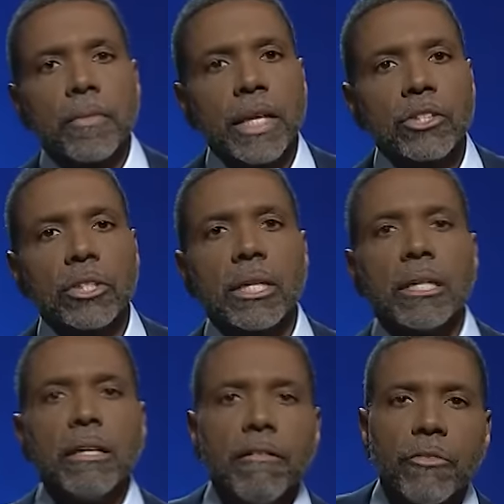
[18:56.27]
they should
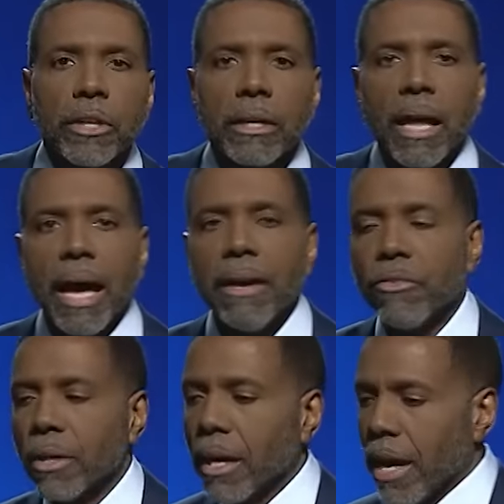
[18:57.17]
live their
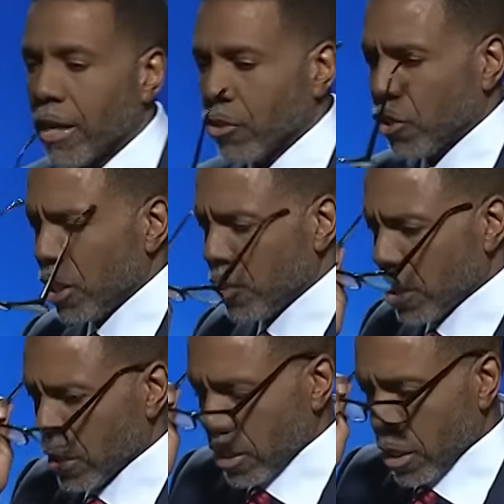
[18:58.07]
lives as
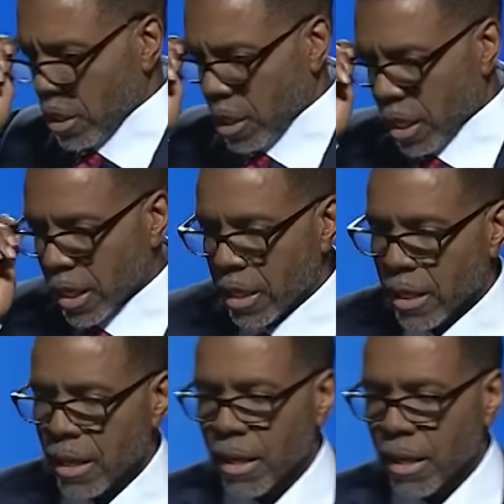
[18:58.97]
Jesus did.